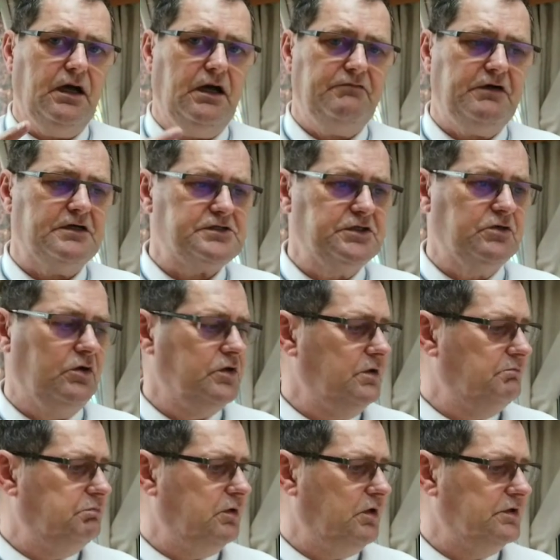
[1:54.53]
I've actually got
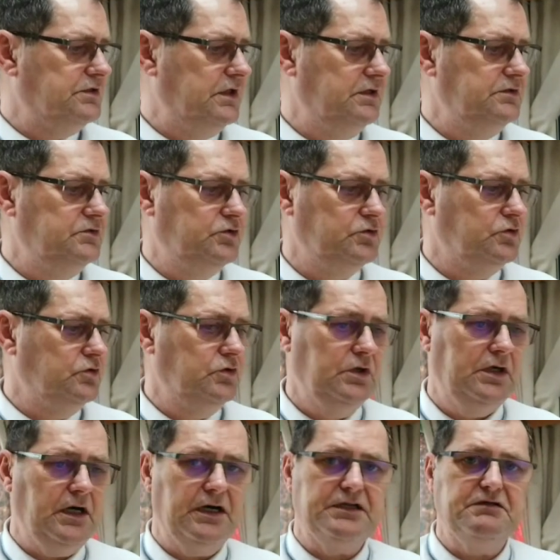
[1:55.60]
them plugged into
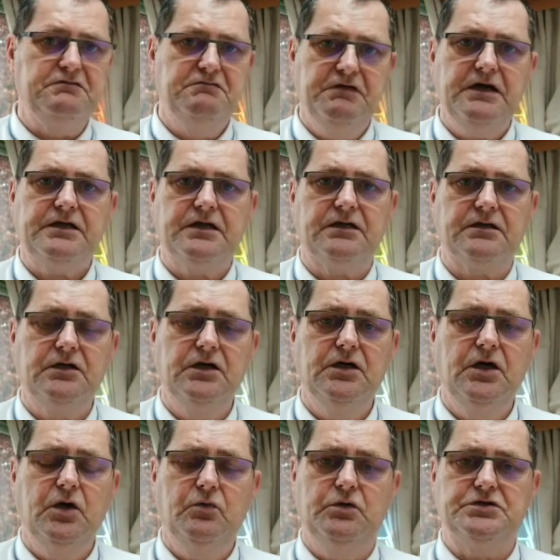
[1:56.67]
an inverter
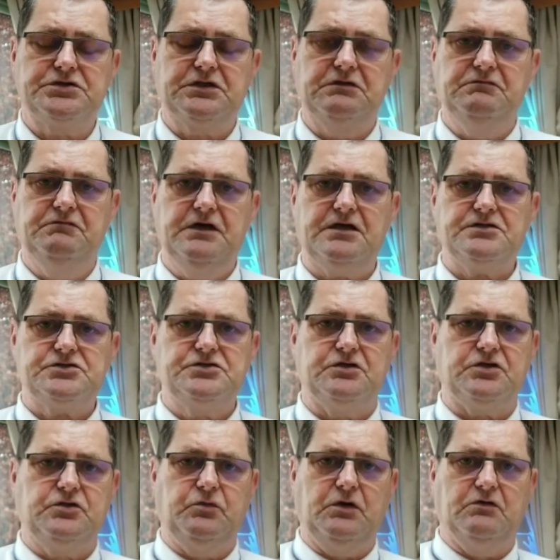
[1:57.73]
which converts
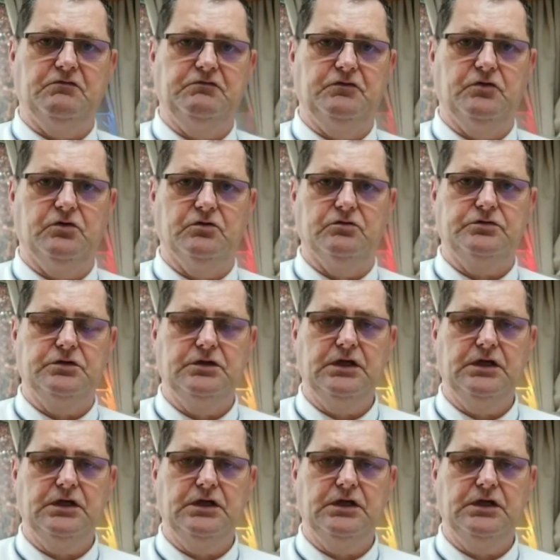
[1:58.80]
your 12 volt